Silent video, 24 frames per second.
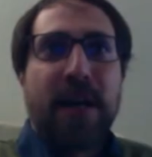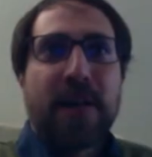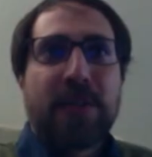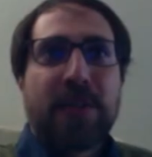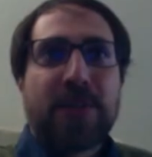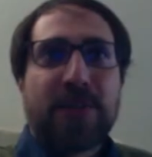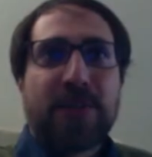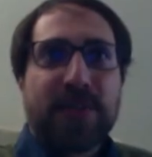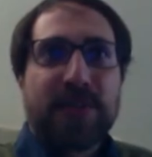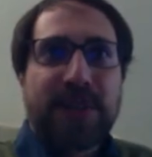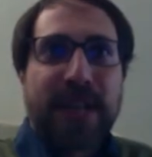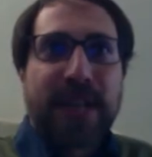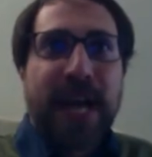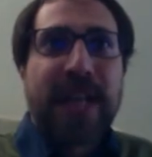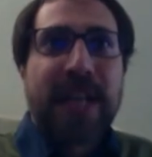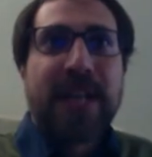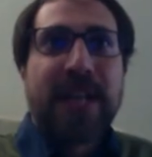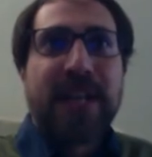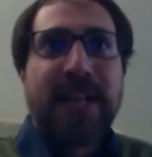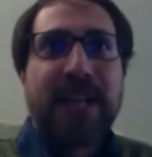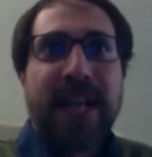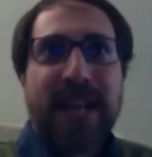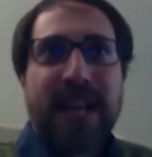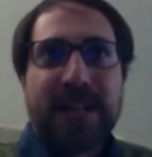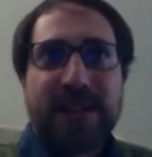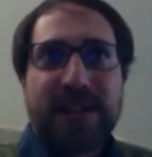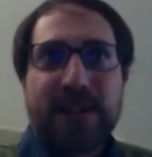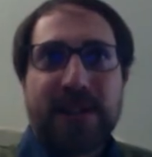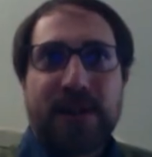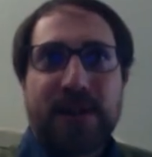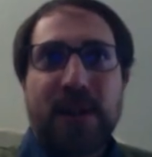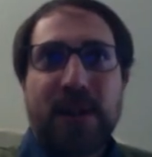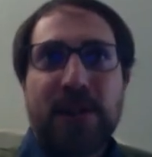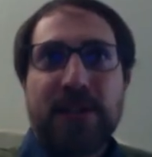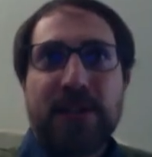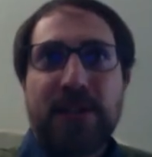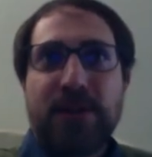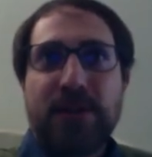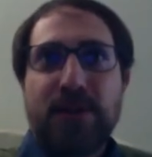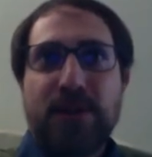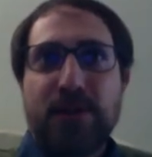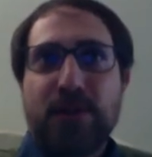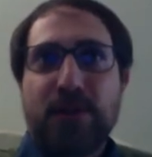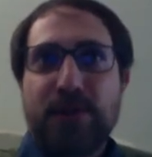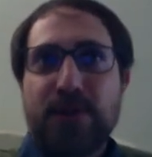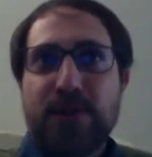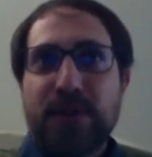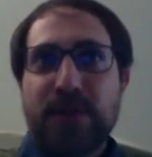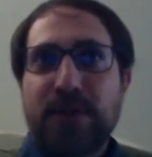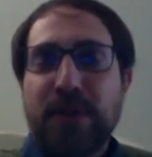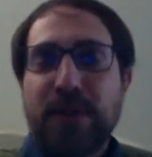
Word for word: society and solitude